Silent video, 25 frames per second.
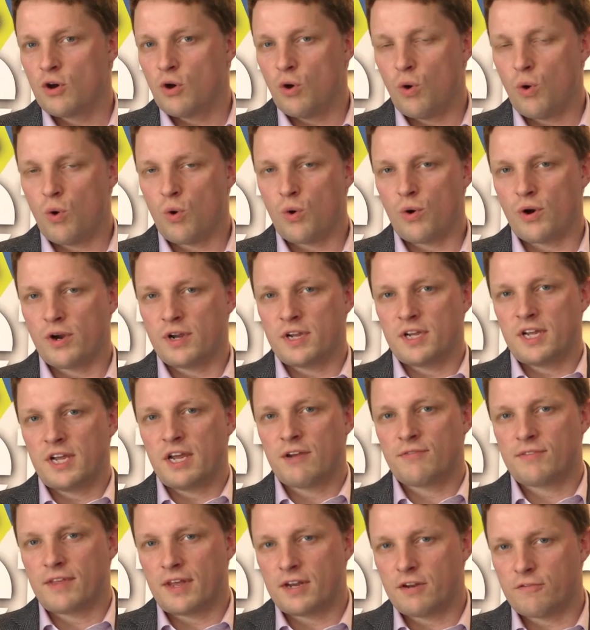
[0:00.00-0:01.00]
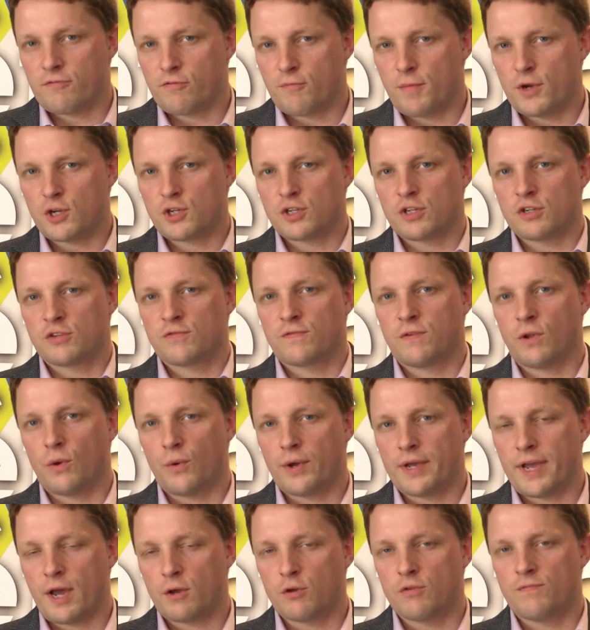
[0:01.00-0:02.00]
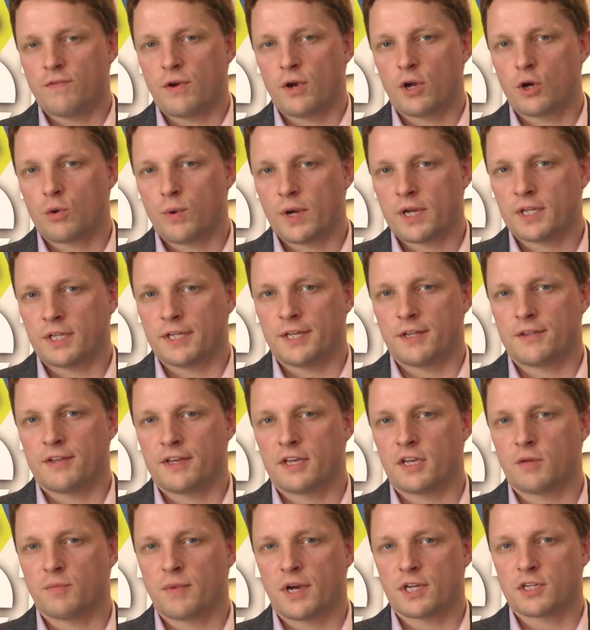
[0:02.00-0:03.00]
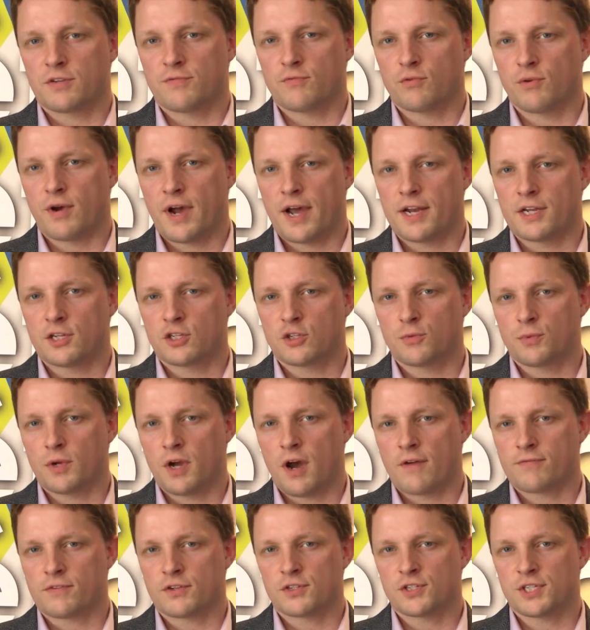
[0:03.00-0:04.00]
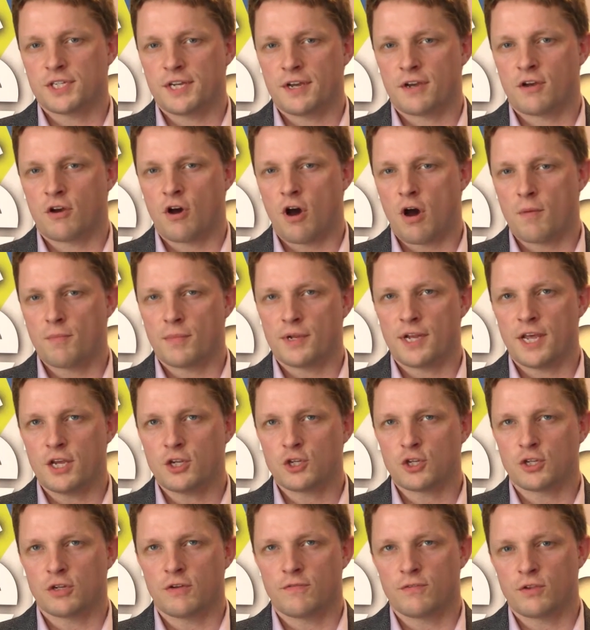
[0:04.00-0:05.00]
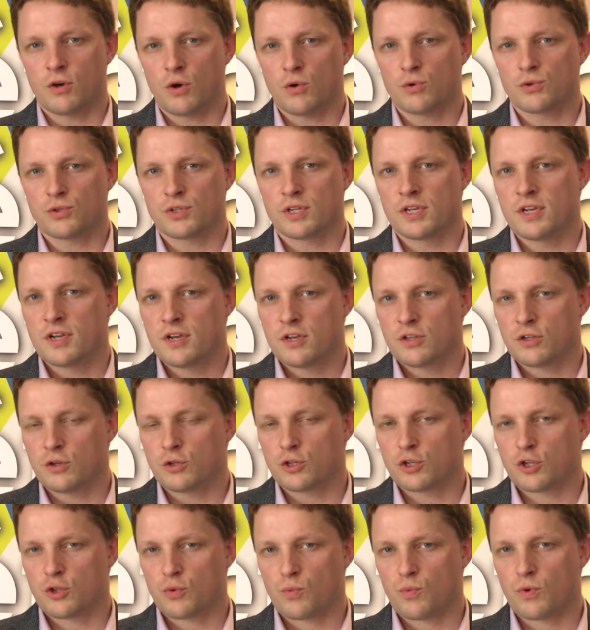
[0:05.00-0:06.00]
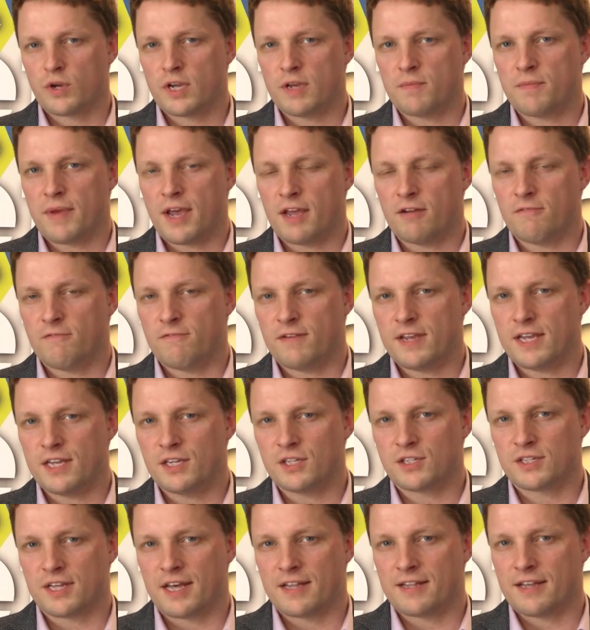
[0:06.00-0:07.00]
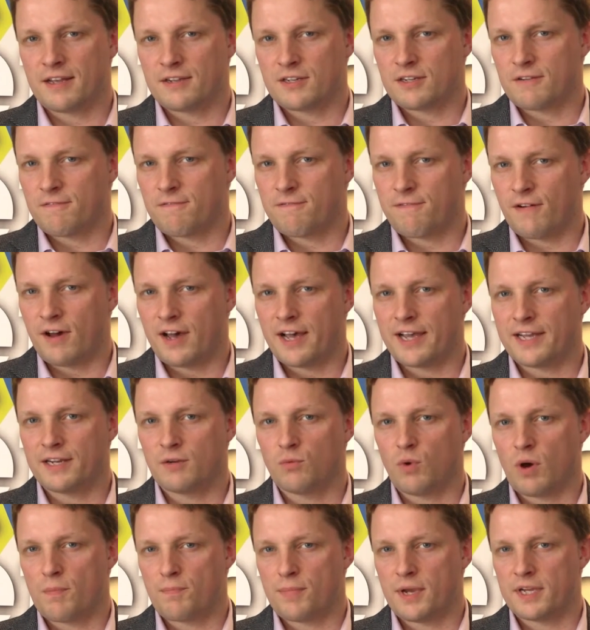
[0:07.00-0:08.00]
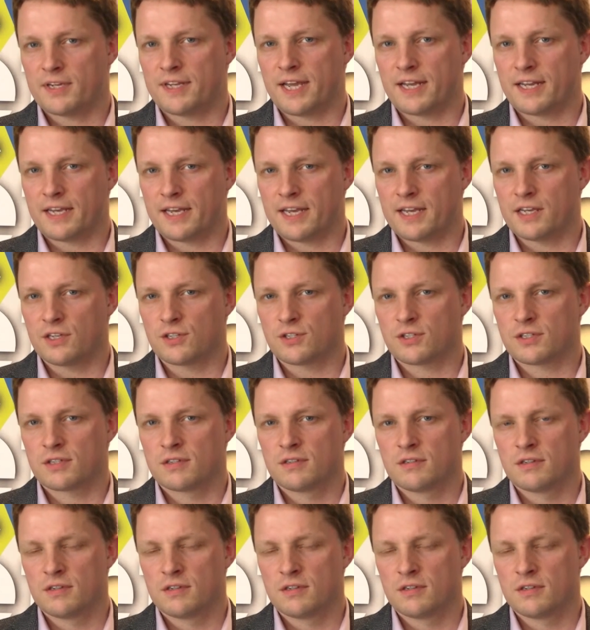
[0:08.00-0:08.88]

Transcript: or if that information is flowing out you very quickly, thinking back to variety. So we often see a combination of those, those three main Vs that, that define what big data is.